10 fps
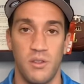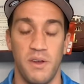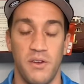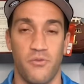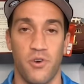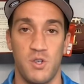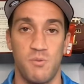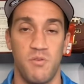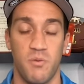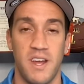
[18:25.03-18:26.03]
the big
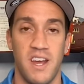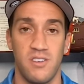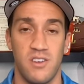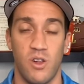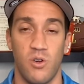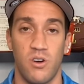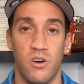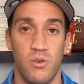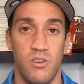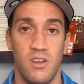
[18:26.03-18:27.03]
freshman from Canyon Del
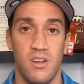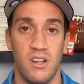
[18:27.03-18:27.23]
Oro,